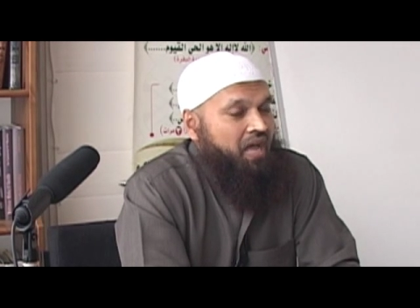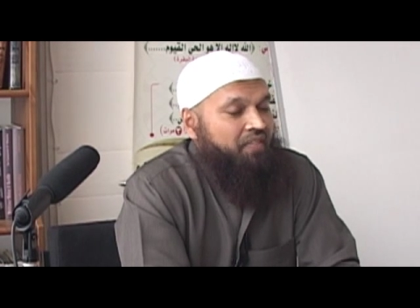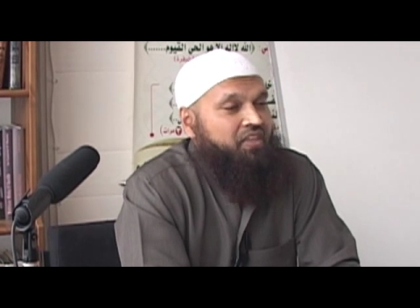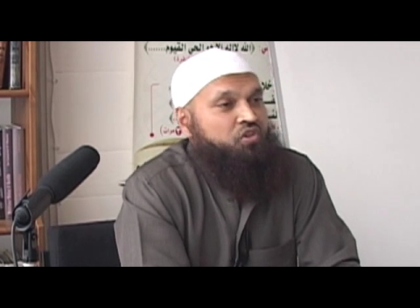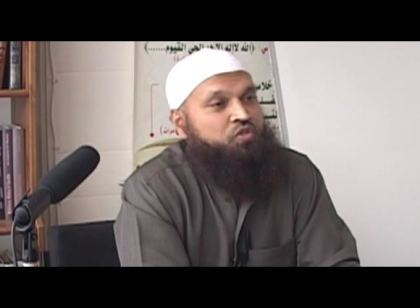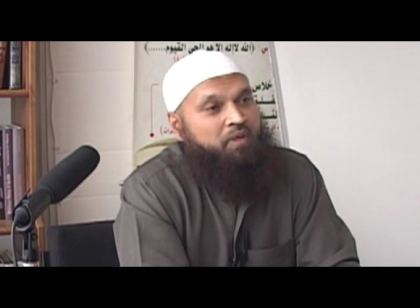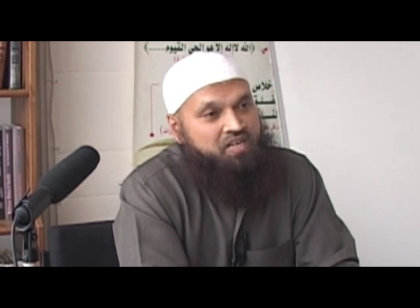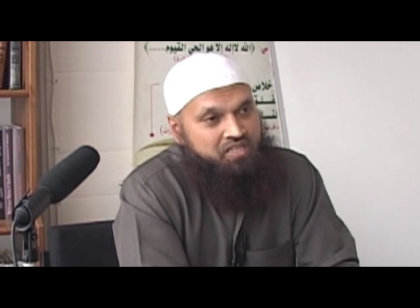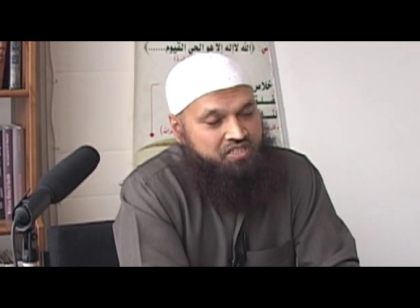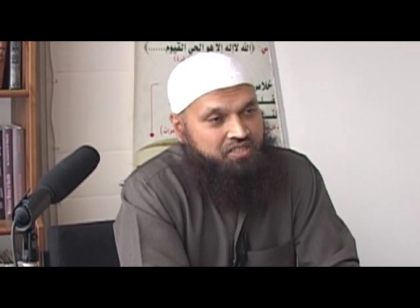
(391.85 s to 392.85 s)
and then you
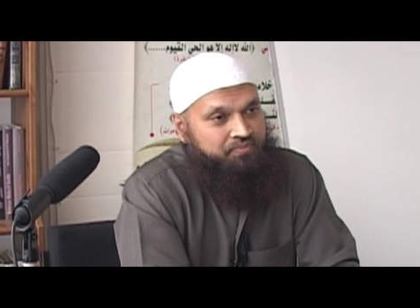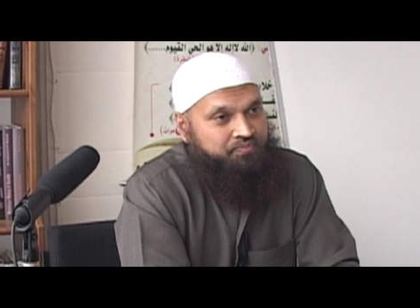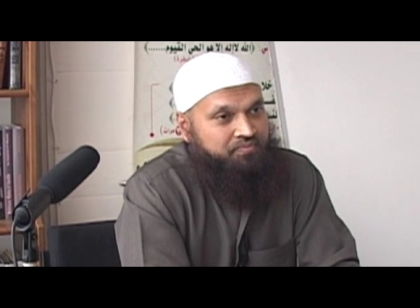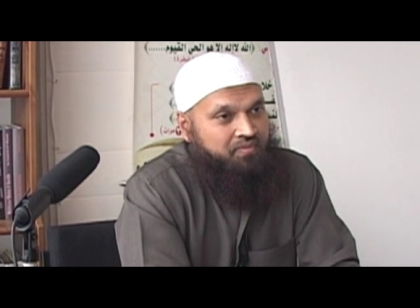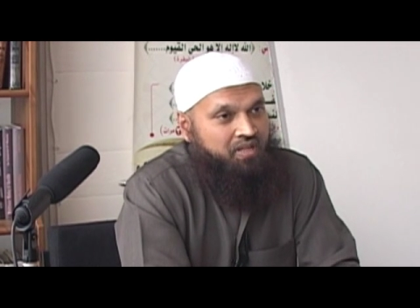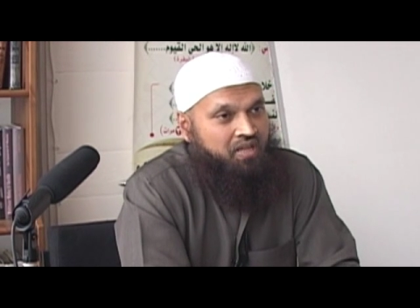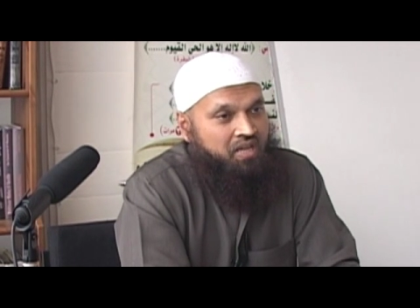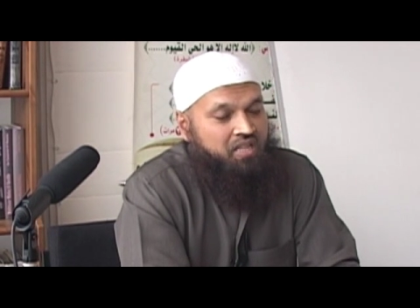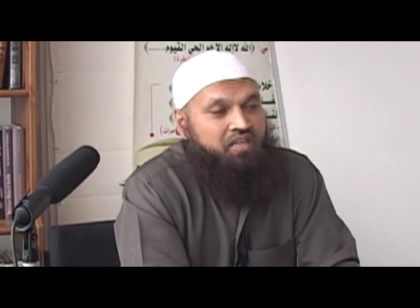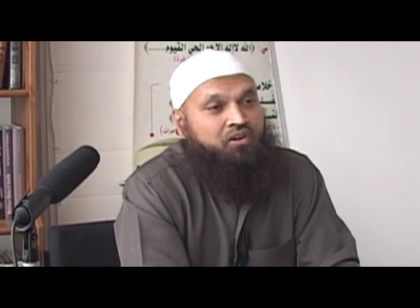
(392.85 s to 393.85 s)
spend it
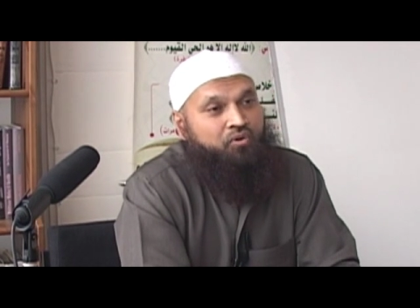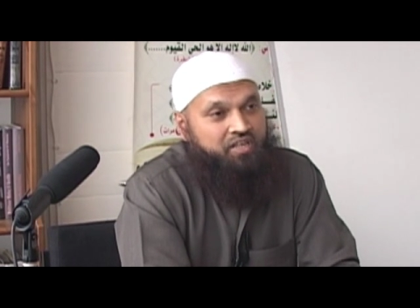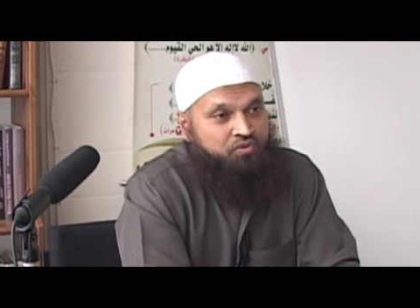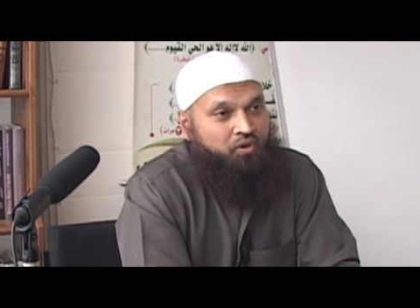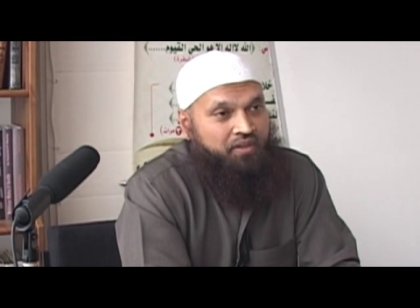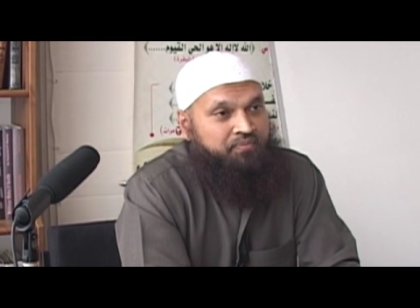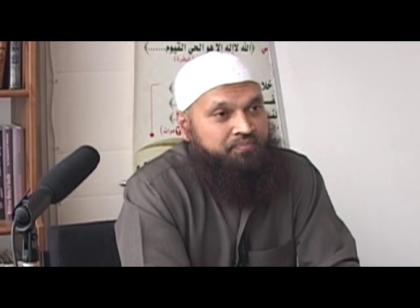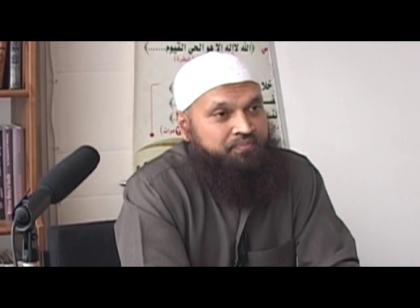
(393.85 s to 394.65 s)
in the correct way,